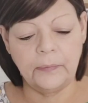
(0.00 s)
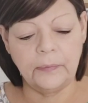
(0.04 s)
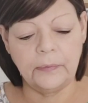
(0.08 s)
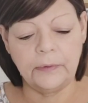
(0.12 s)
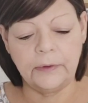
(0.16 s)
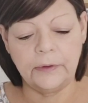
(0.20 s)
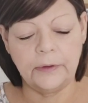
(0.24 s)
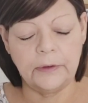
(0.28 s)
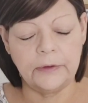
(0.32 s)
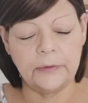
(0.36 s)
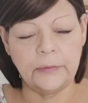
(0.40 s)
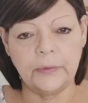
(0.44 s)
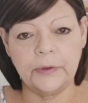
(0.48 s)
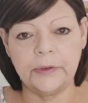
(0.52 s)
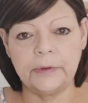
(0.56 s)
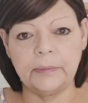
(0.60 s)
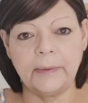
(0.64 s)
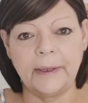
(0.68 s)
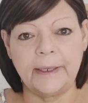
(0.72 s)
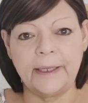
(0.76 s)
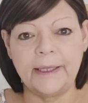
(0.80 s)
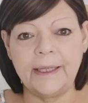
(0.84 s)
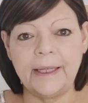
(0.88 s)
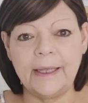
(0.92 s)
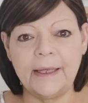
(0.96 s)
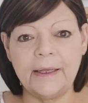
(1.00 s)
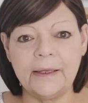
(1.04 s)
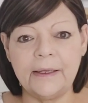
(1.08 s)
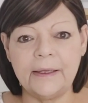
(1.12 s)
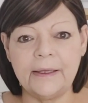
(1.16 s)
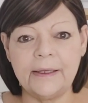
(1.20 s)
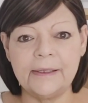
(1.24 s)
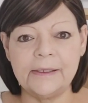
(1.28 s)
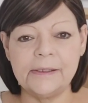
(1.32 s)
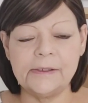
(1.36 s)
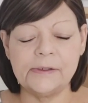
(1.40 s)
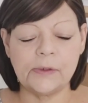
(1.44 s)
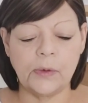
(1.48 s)
you know, with my
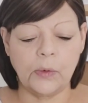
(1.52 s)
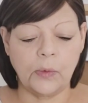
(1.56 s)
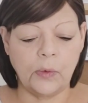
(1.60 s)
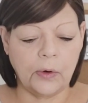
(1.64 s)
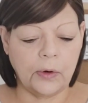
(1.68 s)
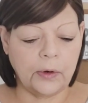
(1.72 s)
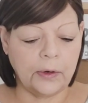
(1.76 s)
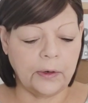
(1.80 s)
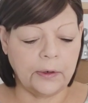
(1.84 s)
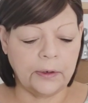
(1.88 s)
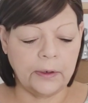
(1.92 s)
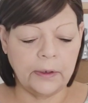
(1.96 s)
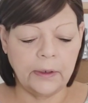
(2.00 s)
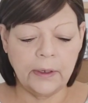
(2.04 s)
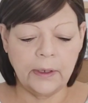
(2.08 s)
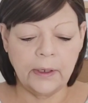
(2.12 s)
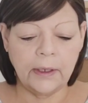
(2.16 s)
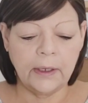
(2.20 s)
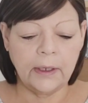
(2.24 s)
kids or,